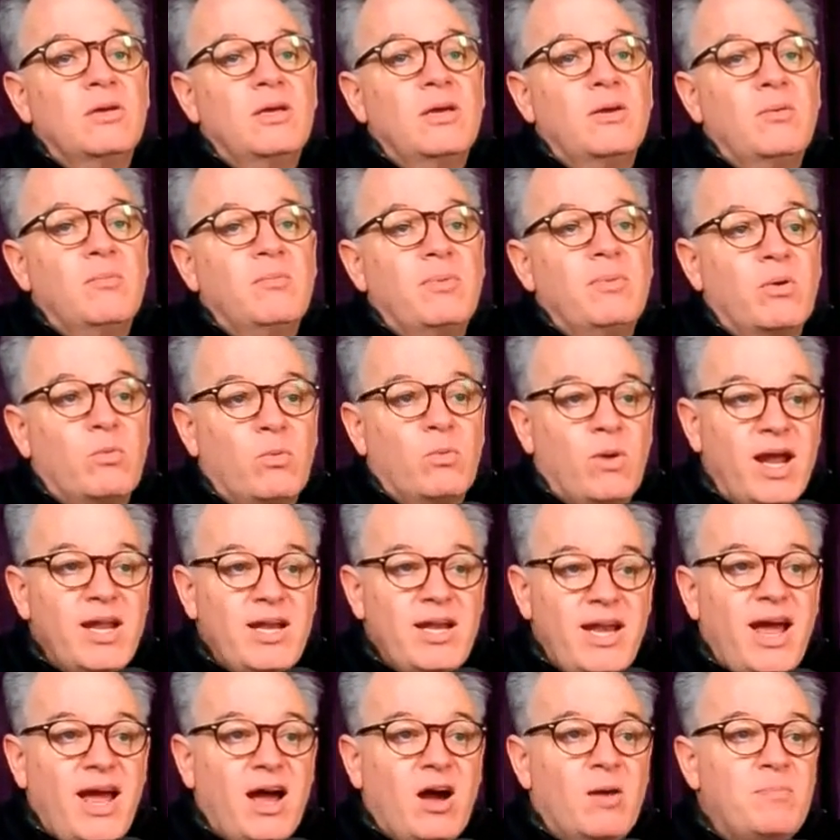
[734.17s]
But right
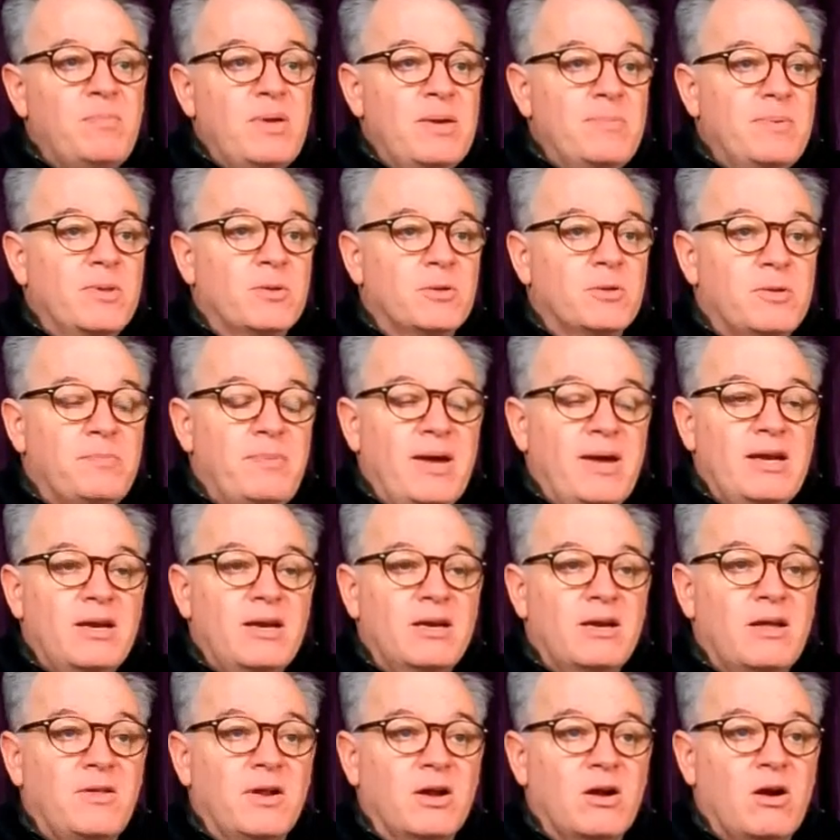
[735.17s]
now, people are dependent
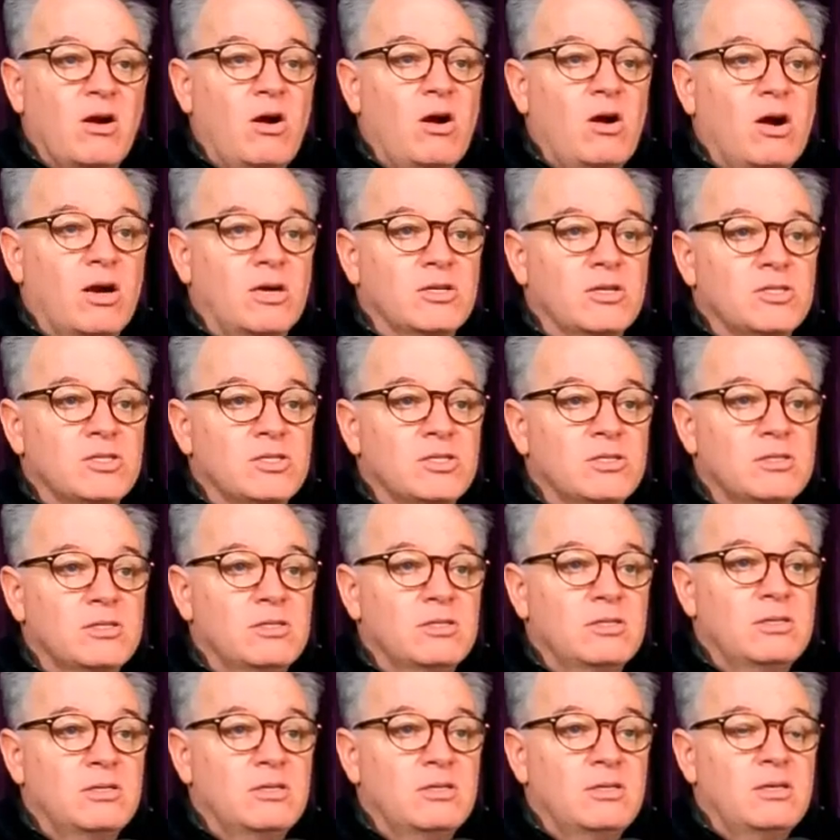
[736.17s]
on their cars,
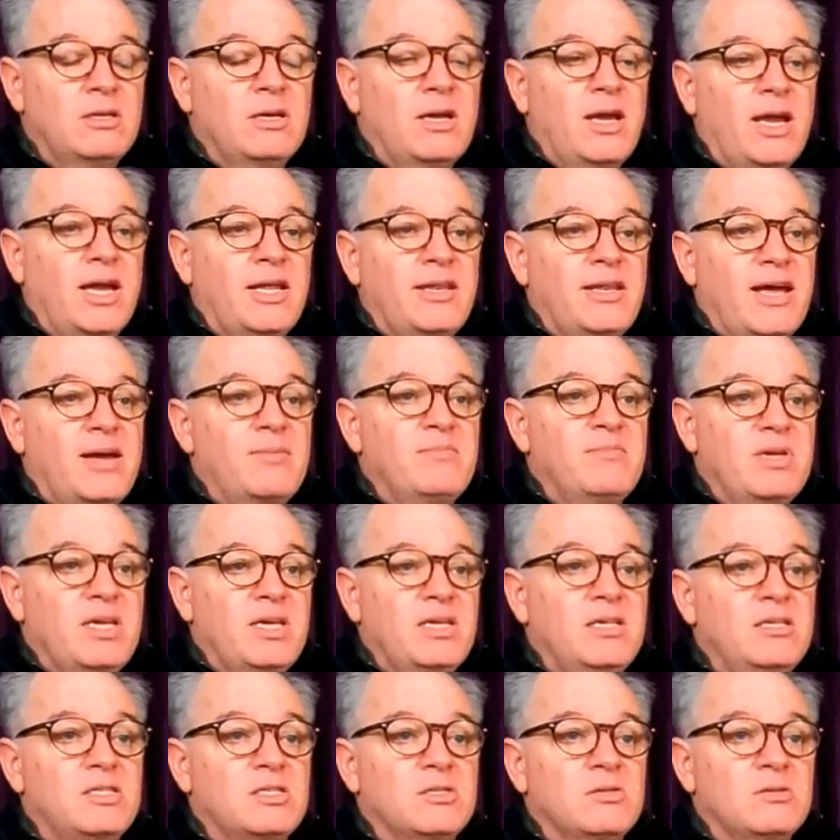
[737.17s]
and that
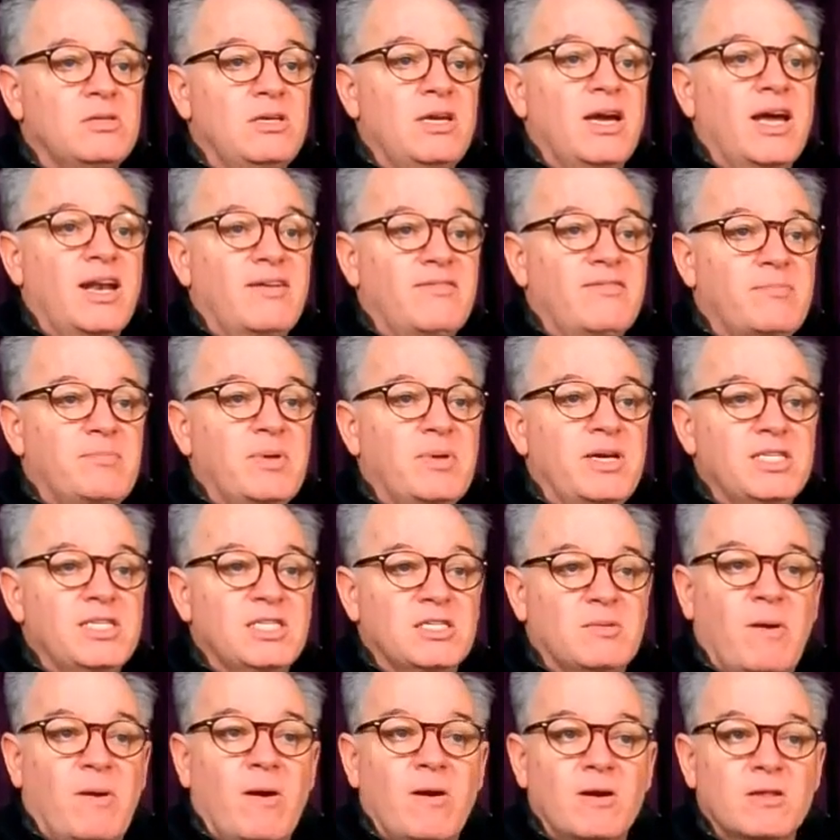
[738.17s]
means you got to have a place to
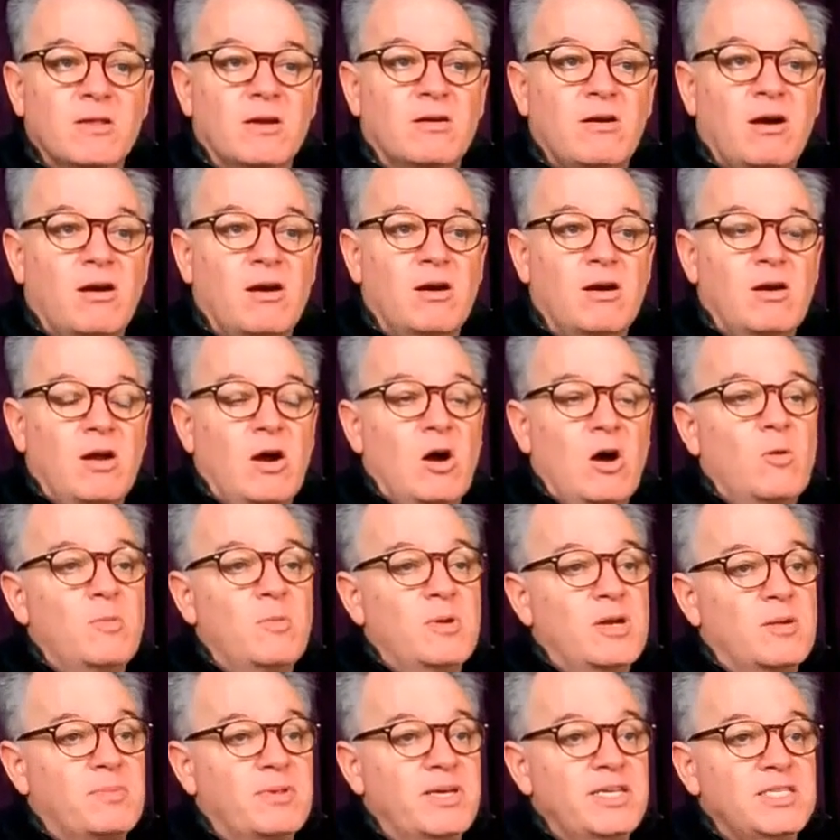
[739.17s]
park the car at home and
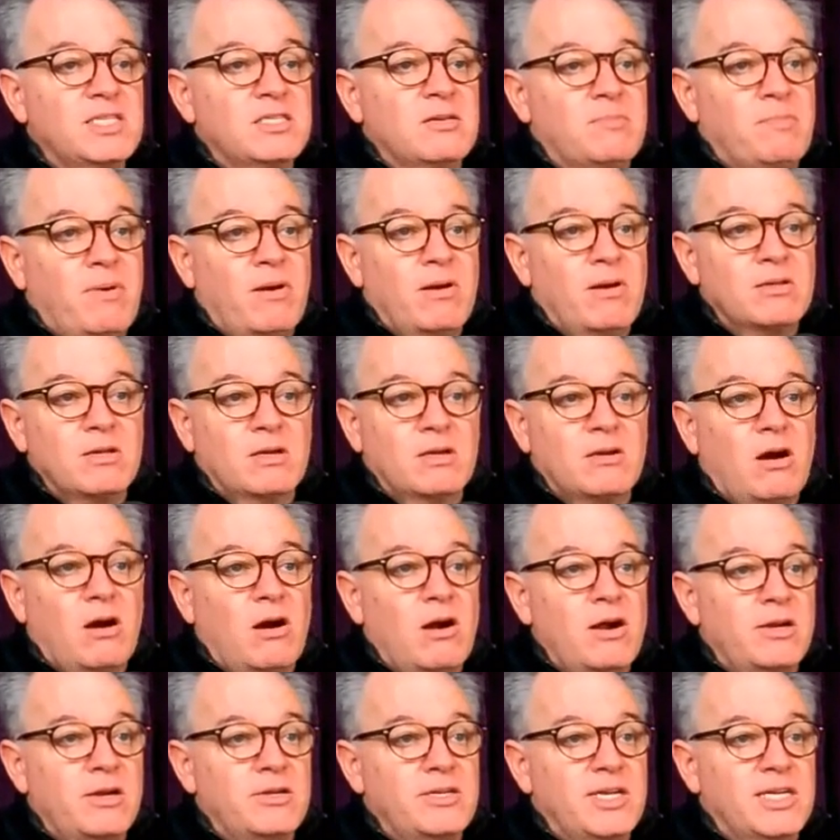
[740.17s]
a place to park the car
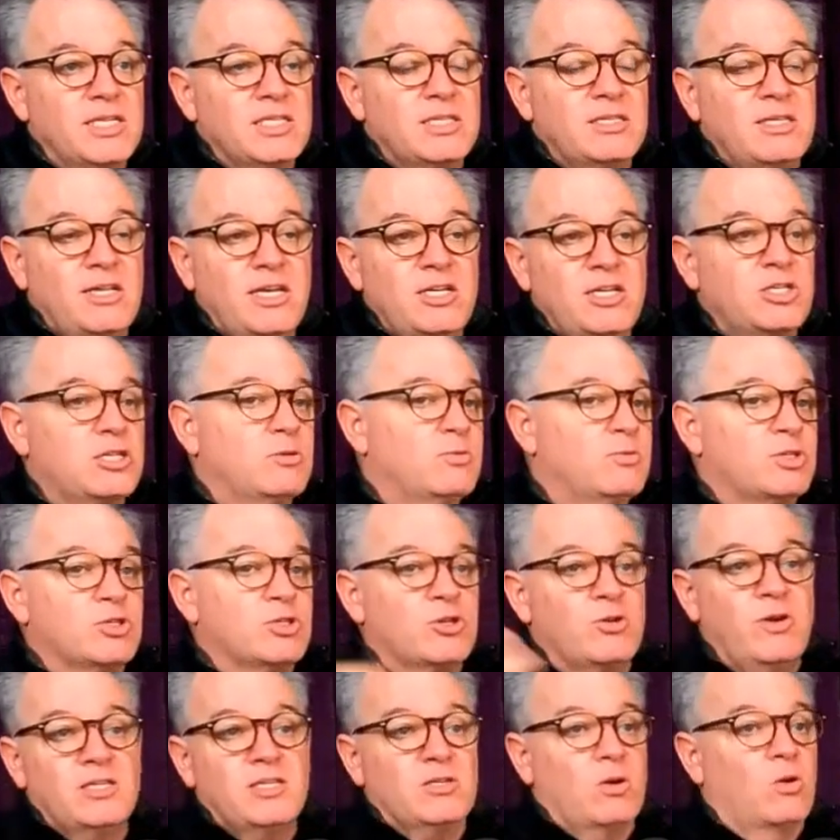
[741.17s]
at your destination, which
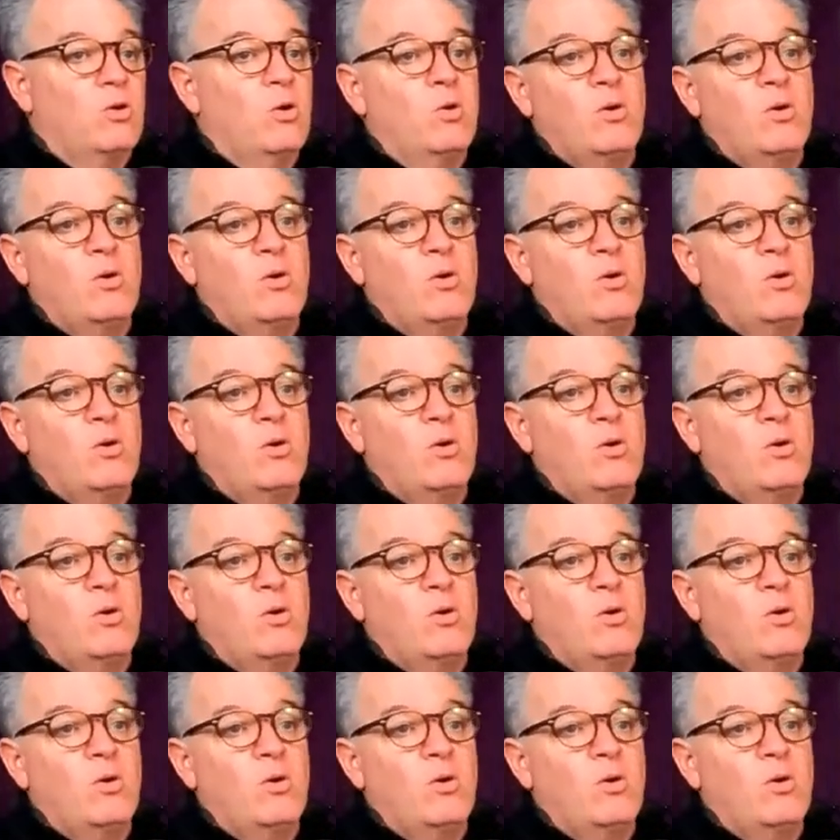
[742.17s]
creates a whole